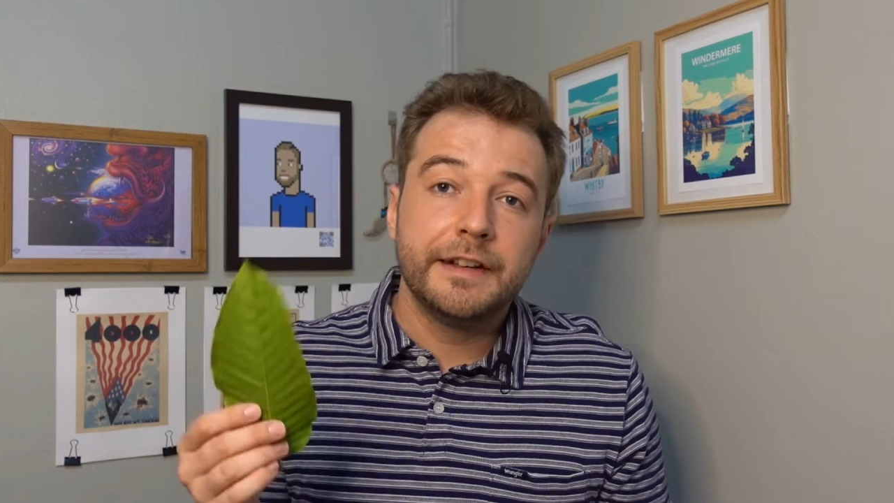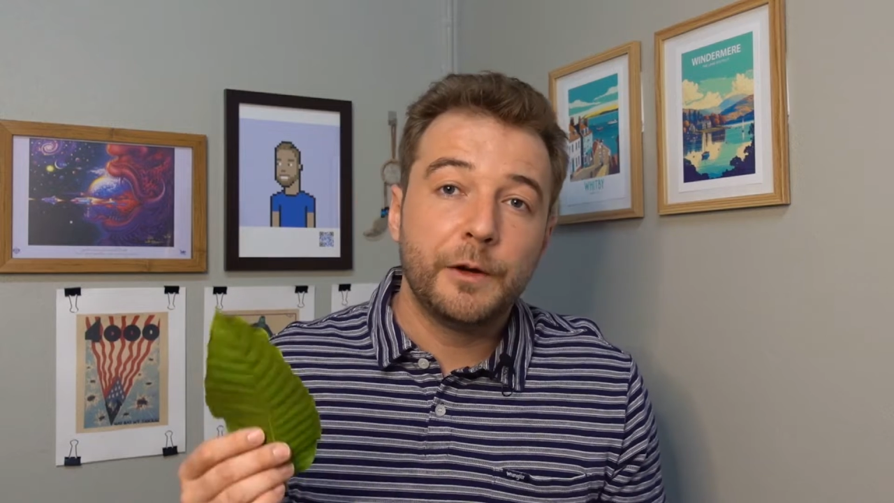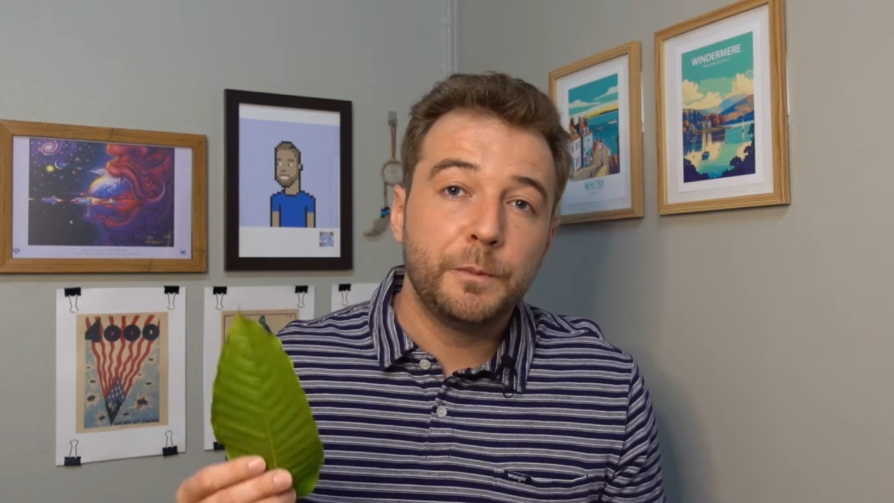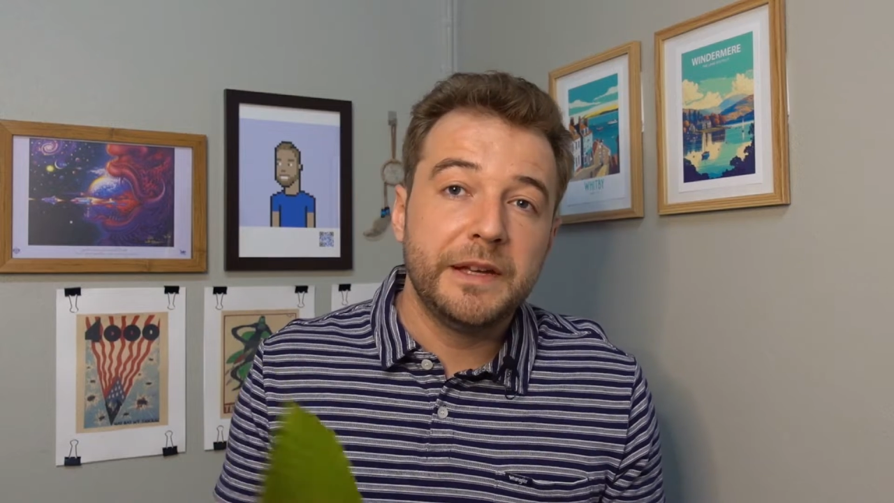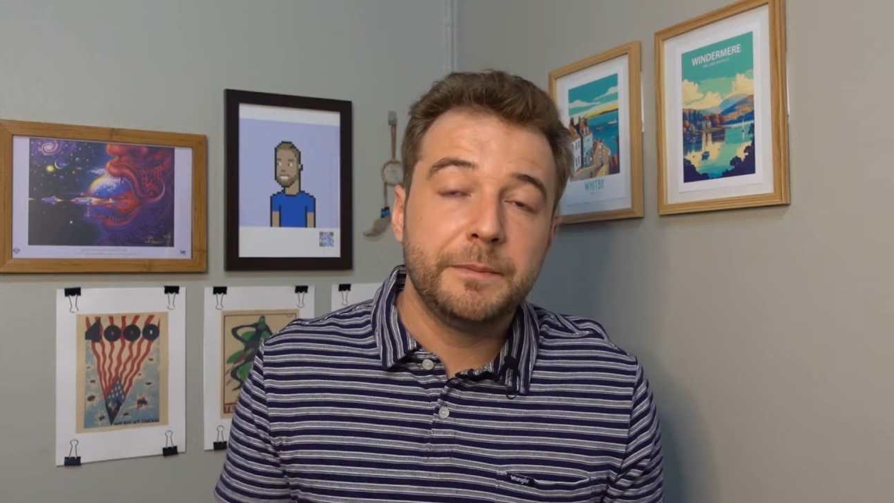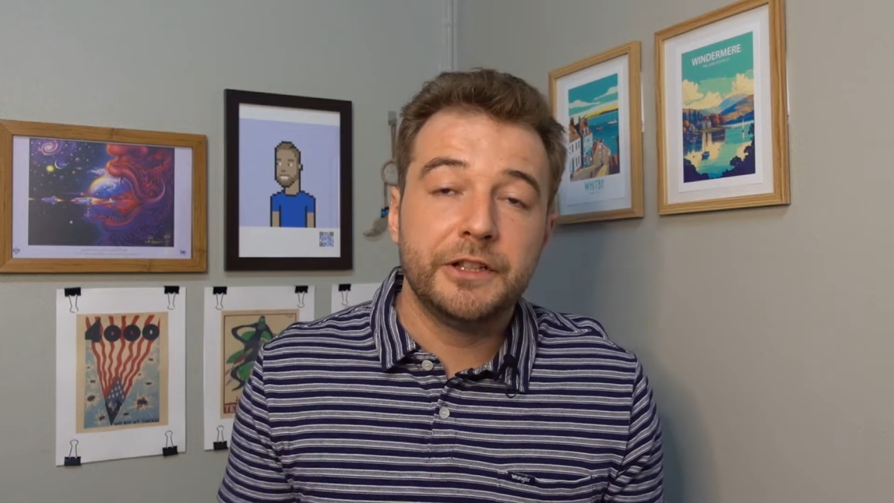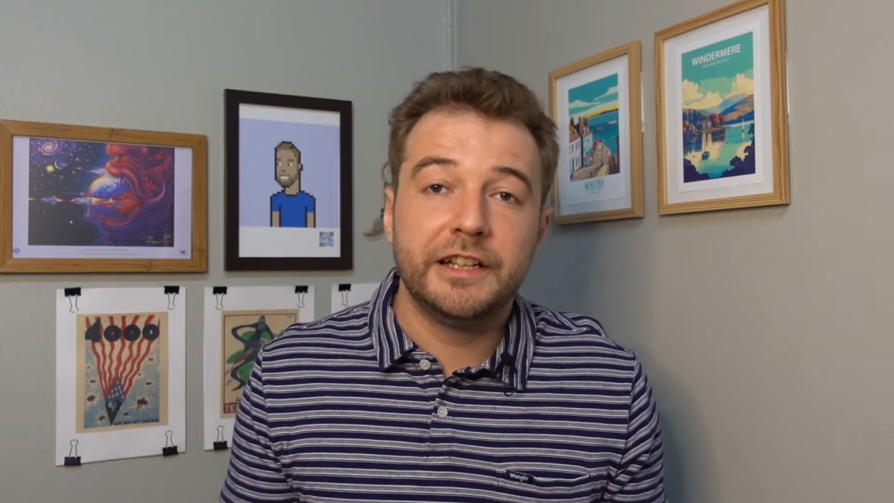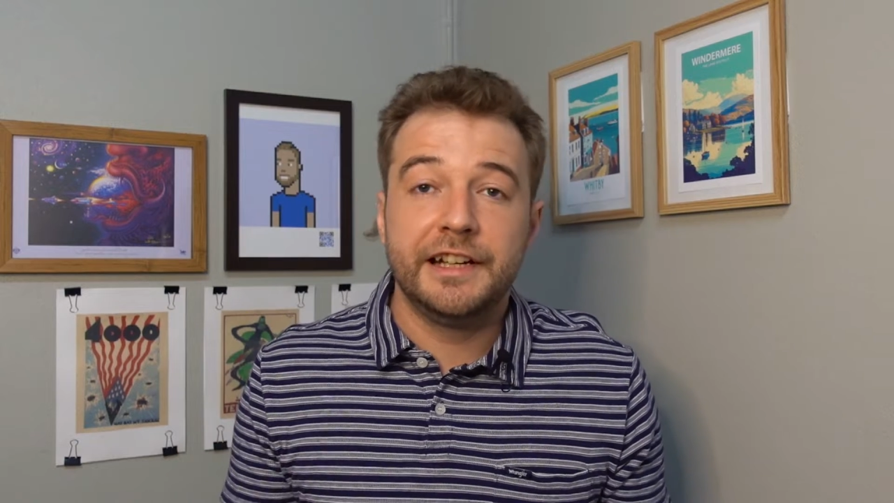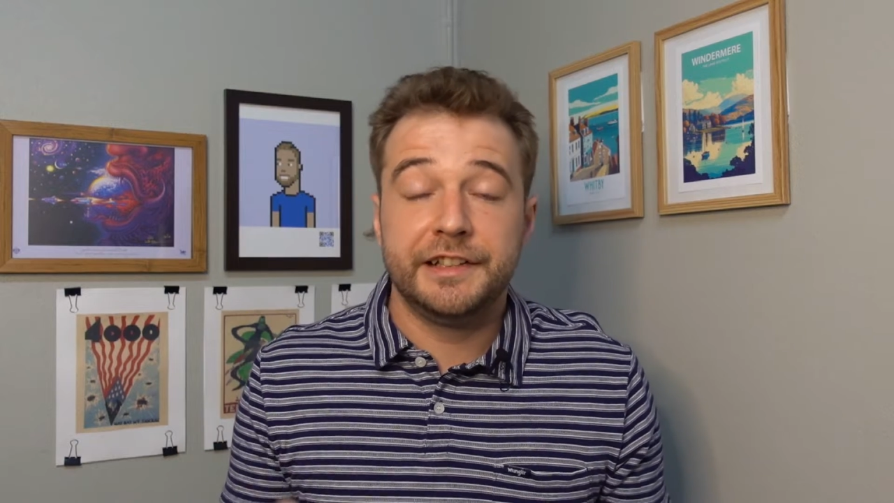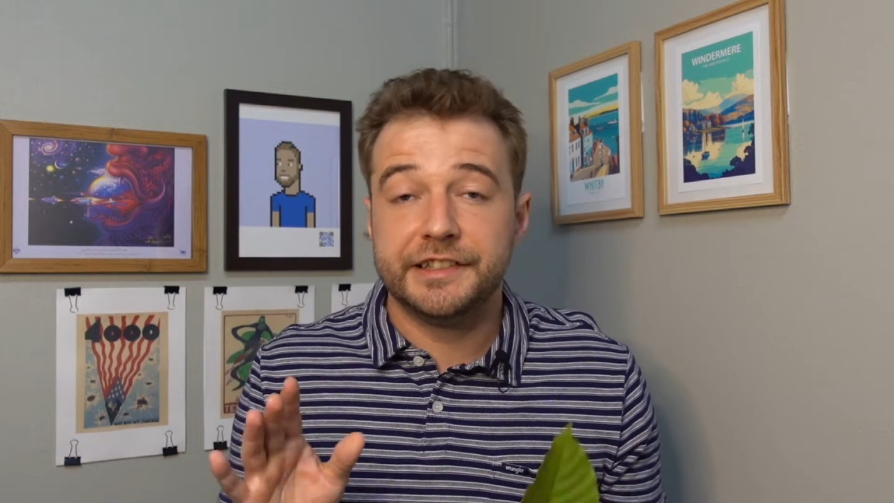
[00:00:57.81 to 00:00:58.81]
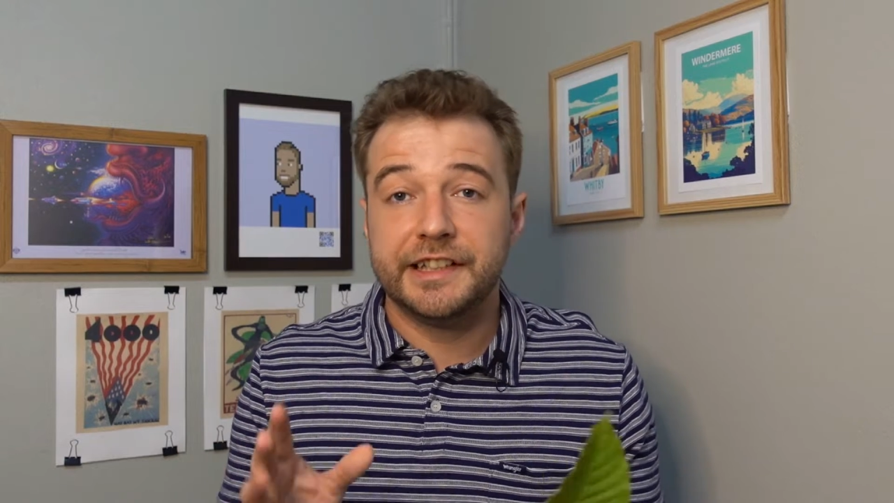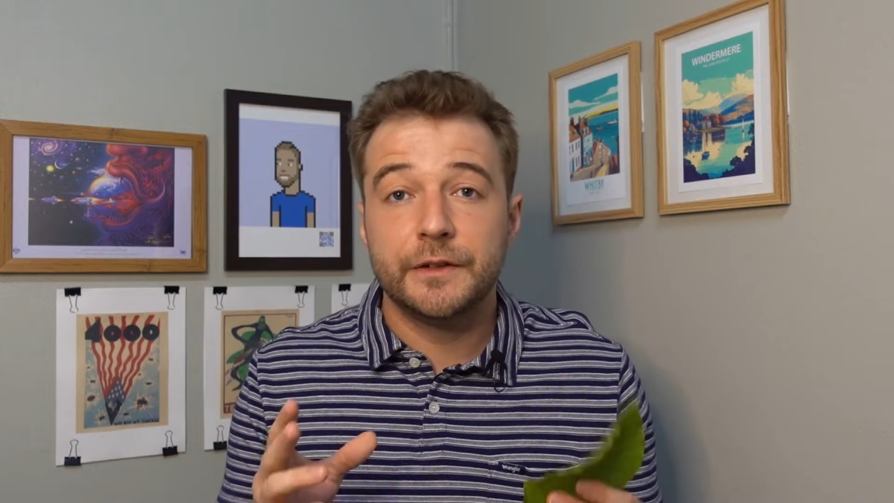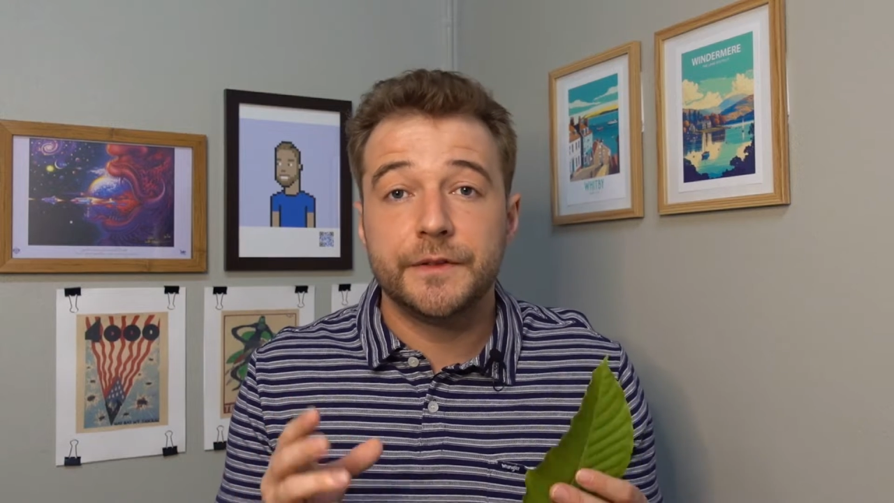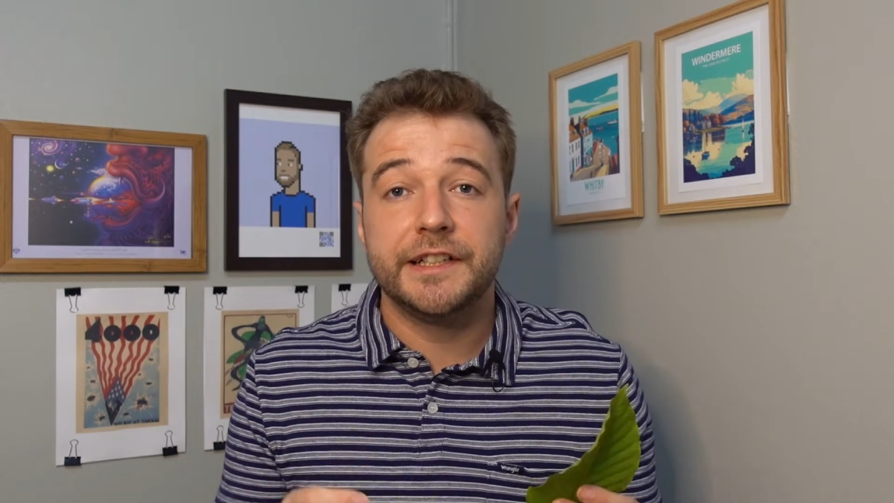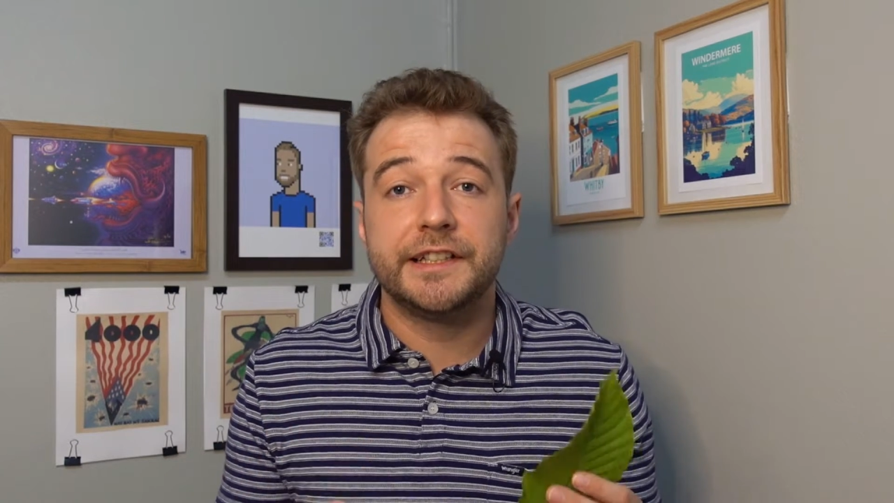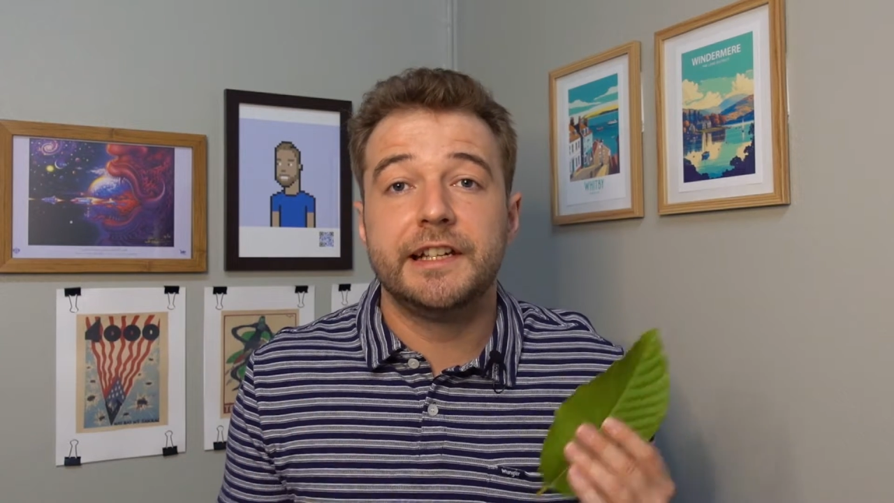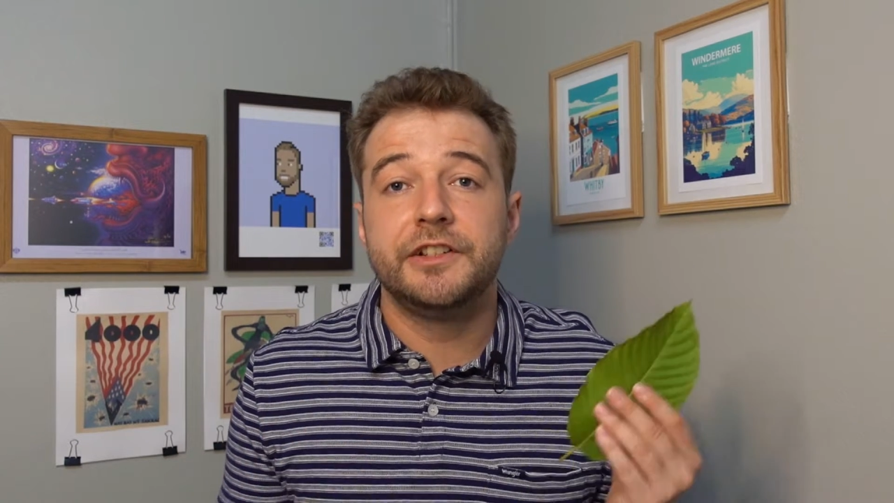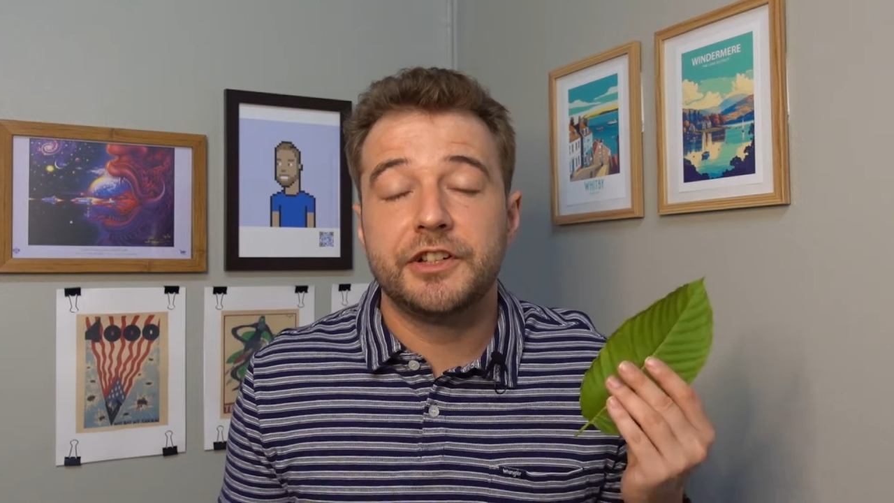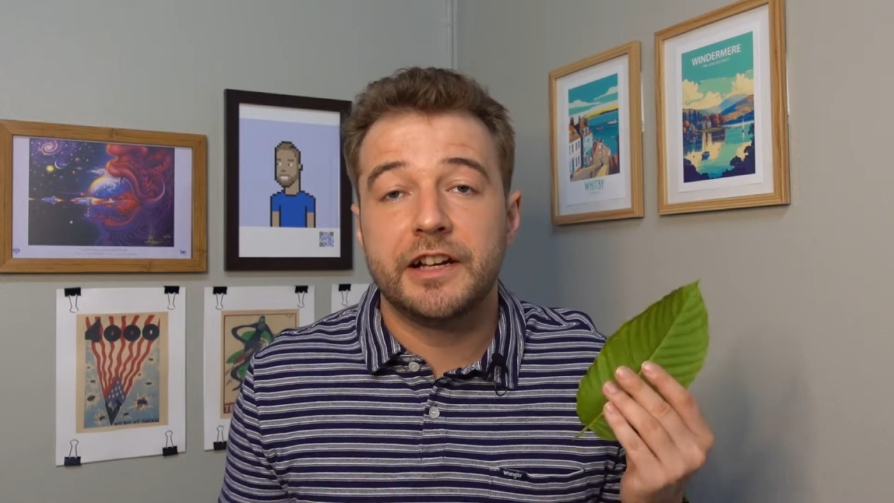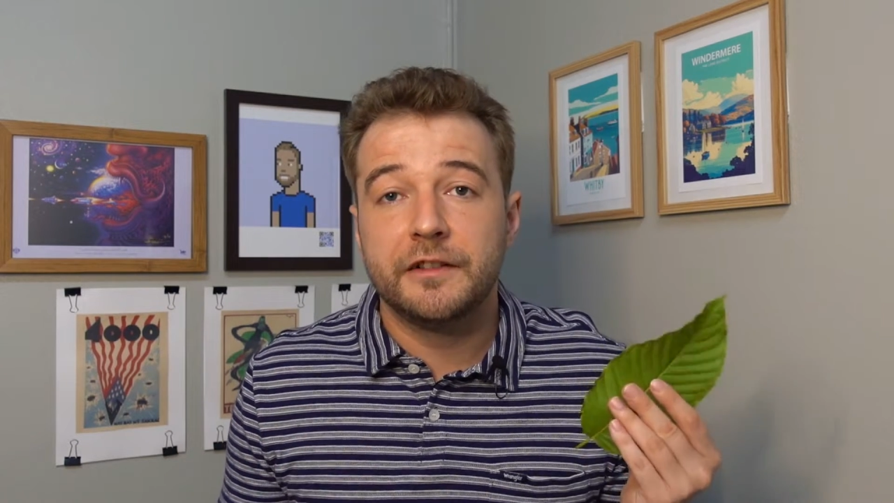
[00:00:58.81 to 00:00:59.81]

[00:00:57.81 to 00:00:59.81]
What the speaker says: Now, people in Southeast Asia